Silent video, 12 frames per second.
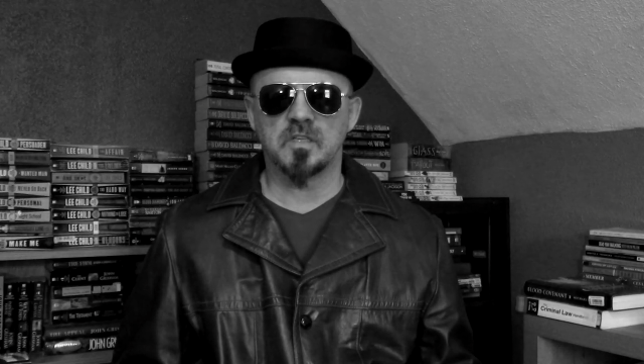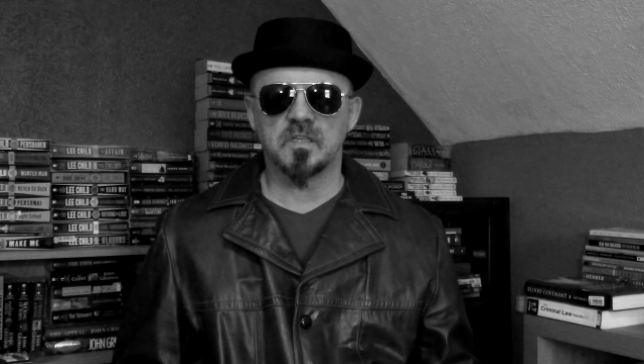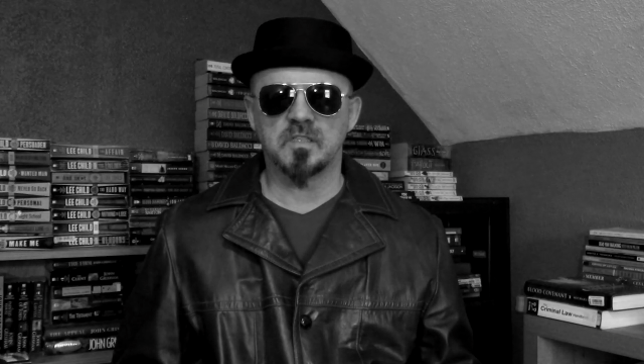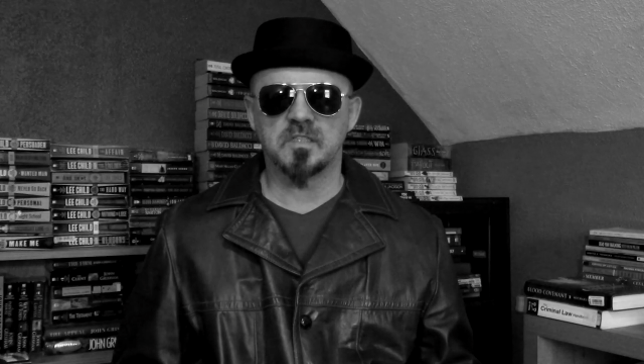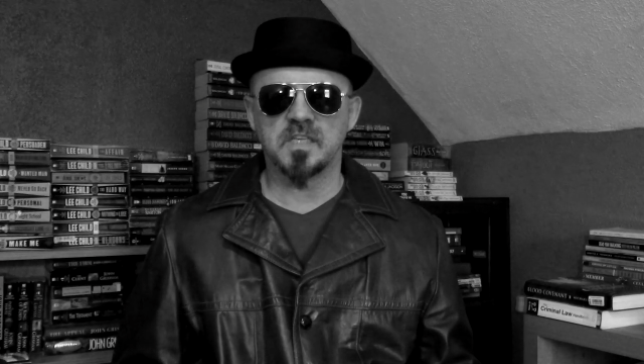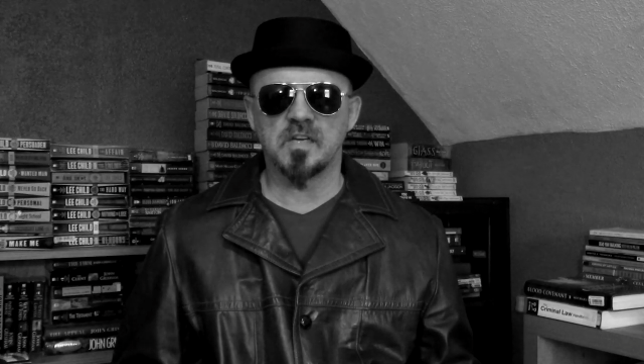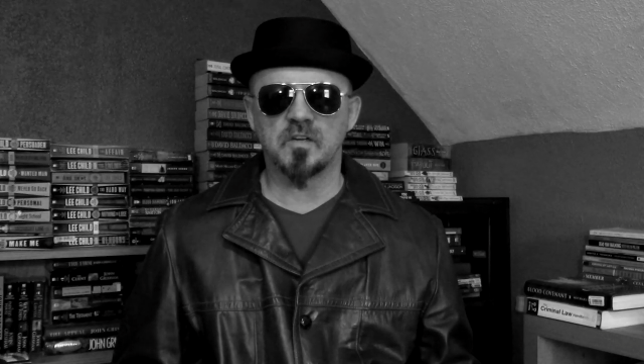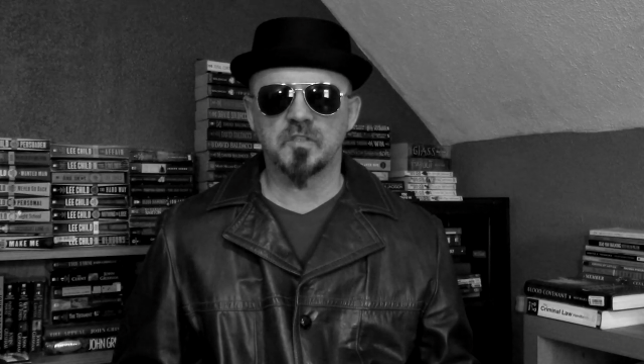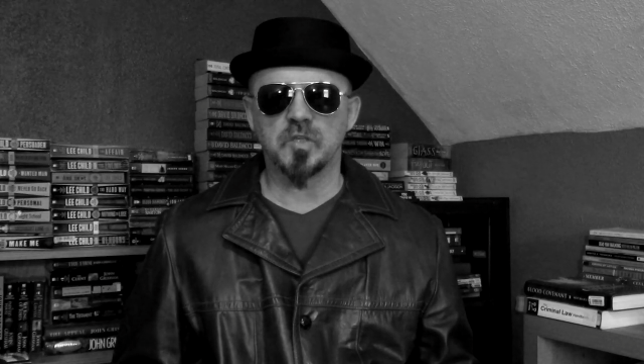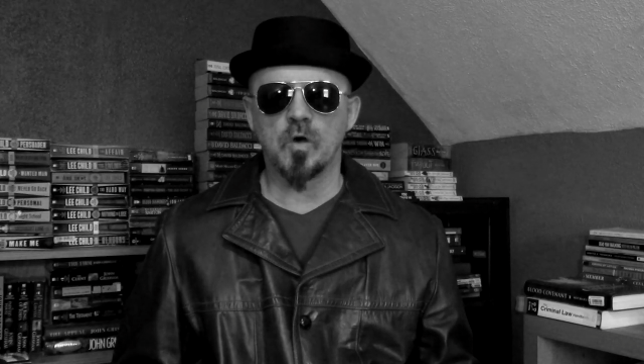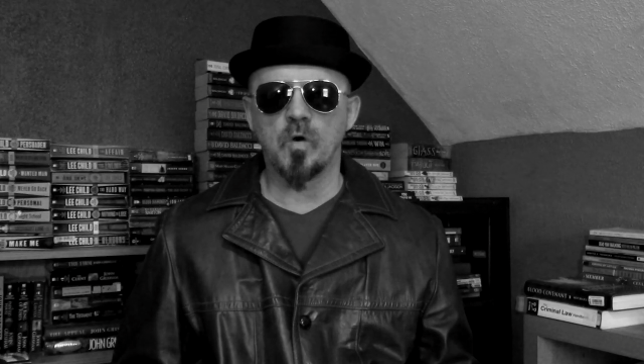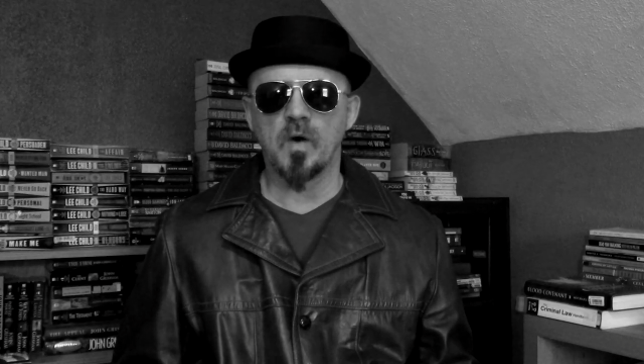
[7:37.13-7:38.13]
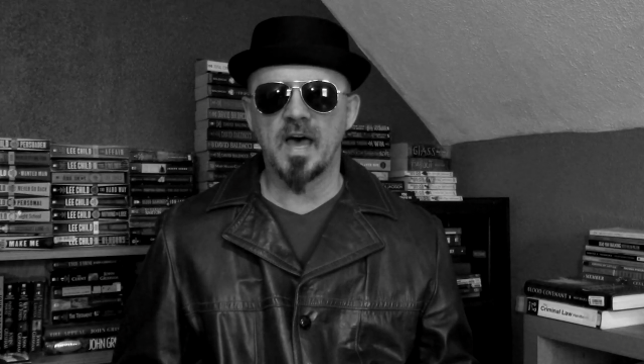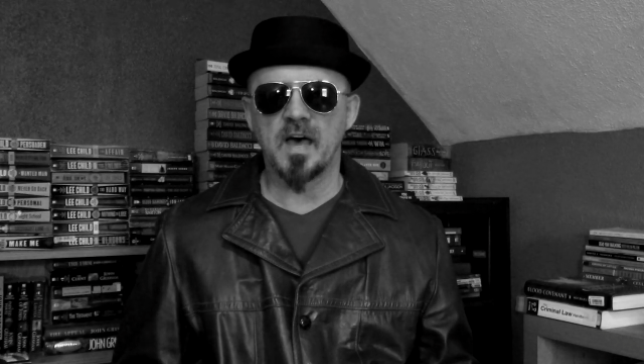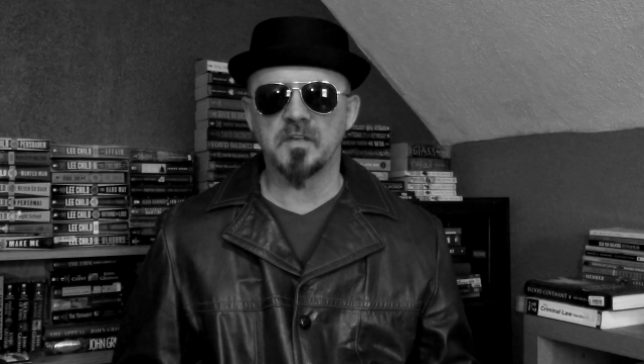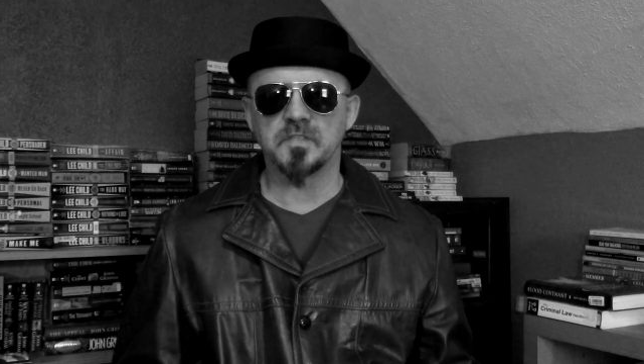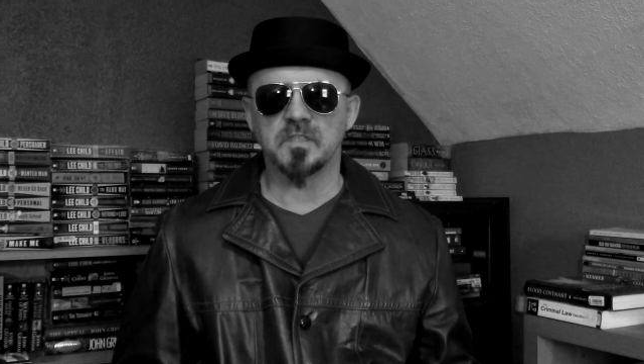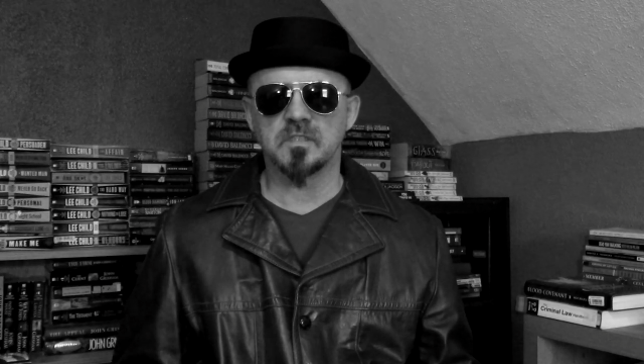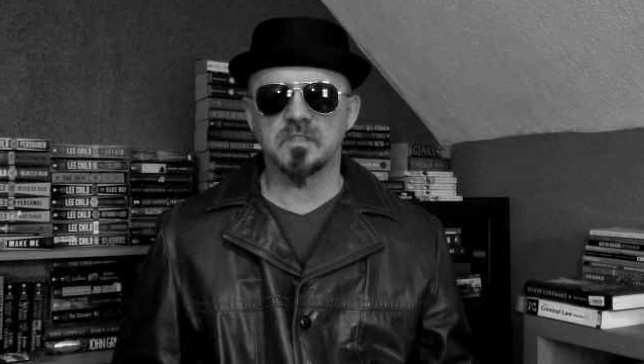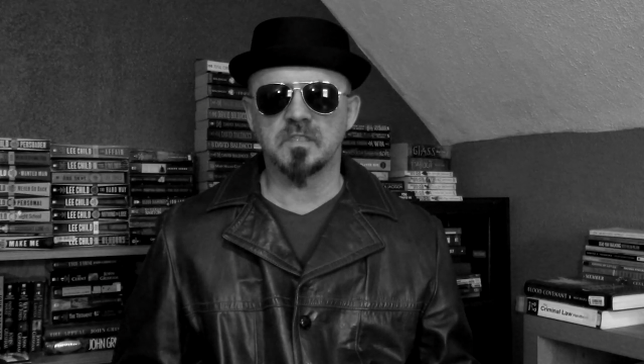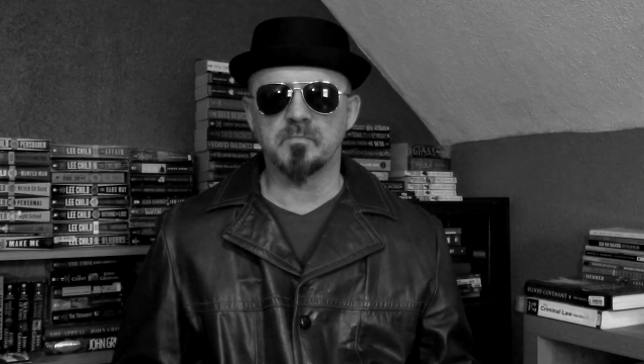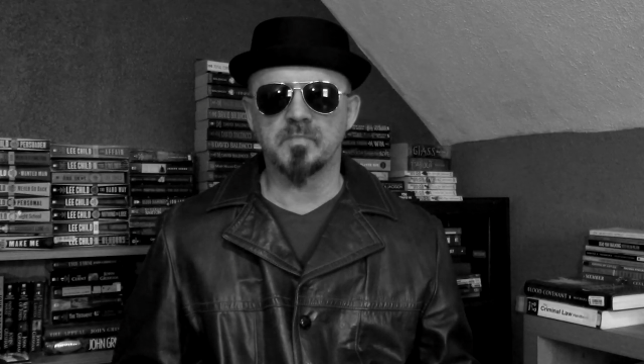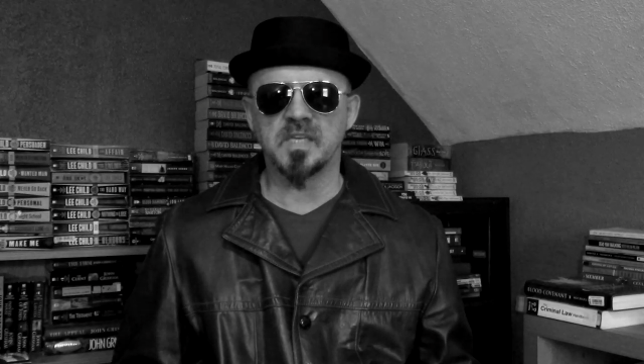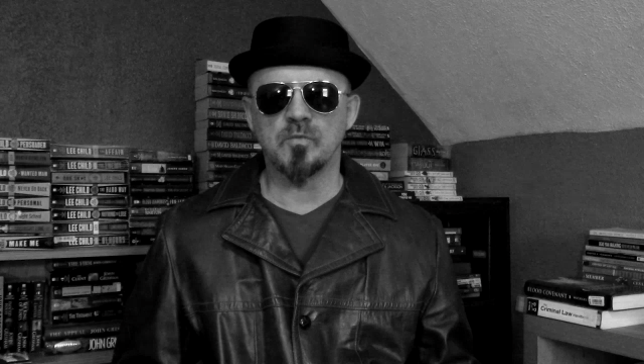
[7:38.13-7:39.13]
consider toll houses to
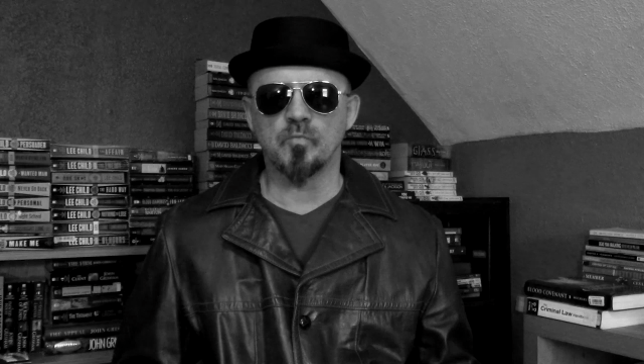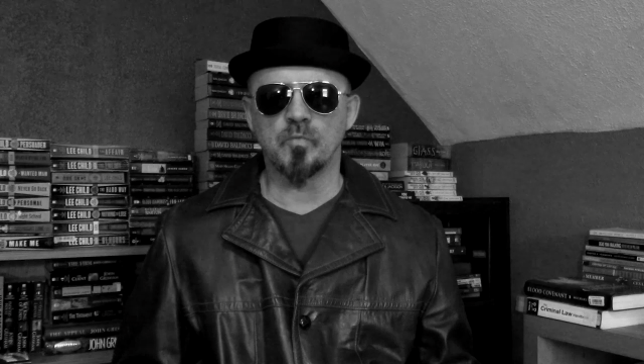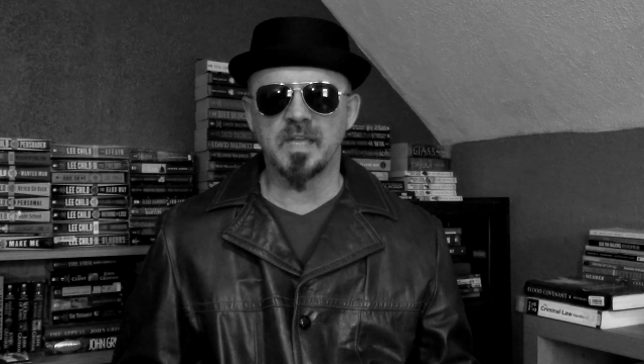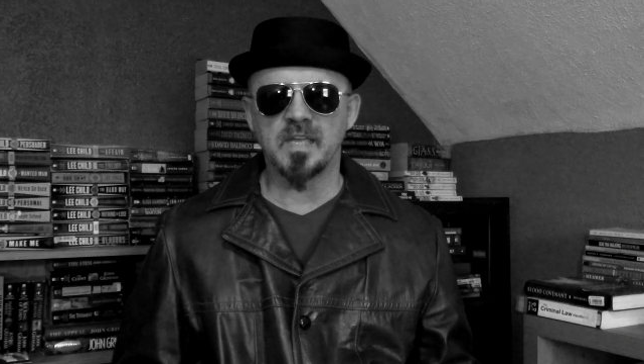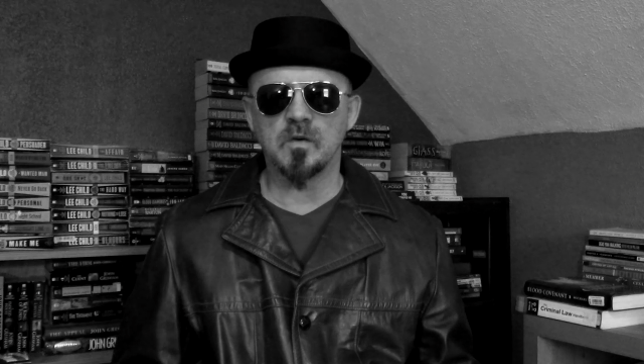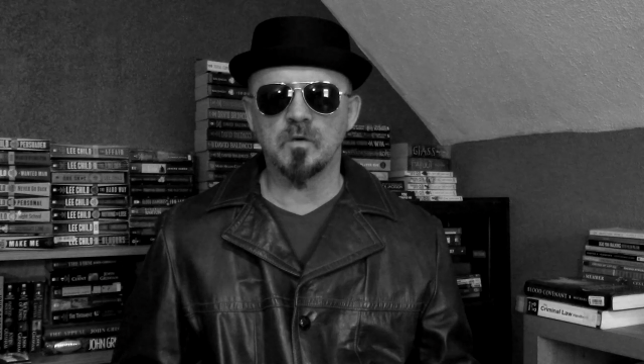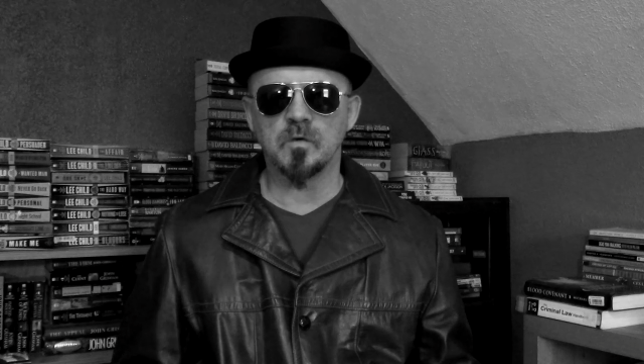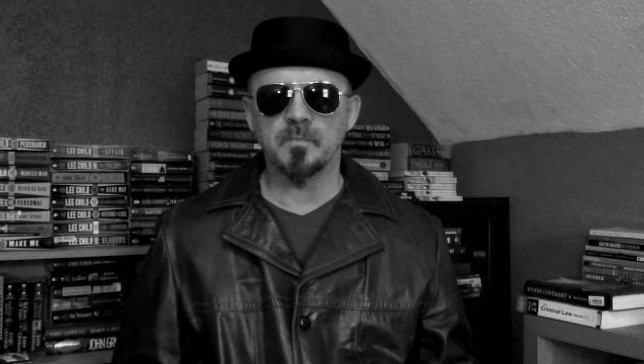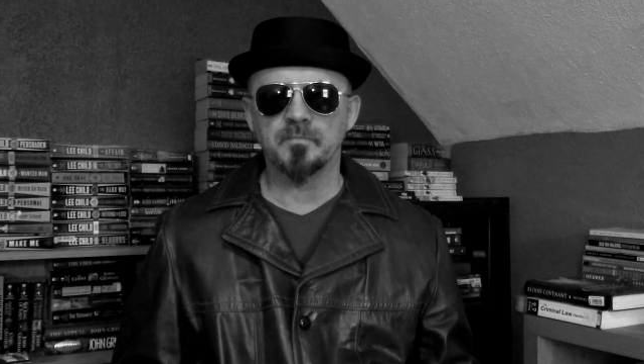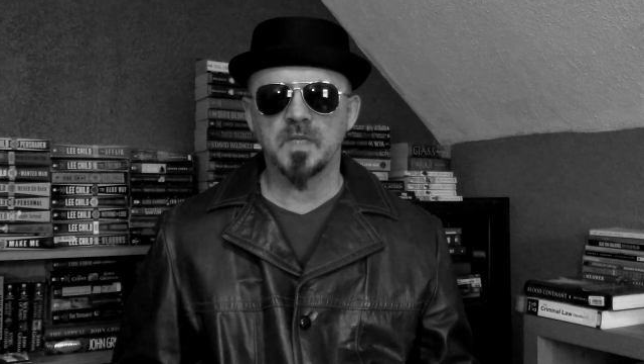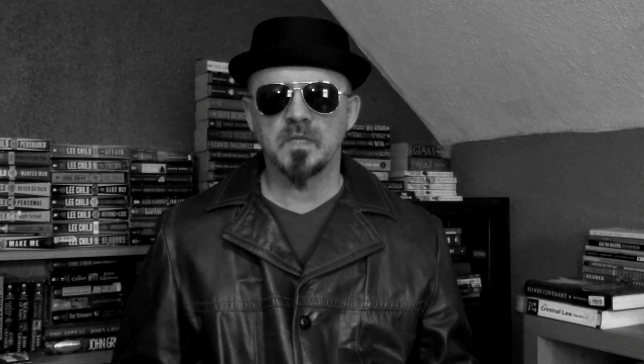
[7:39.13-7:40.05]
be real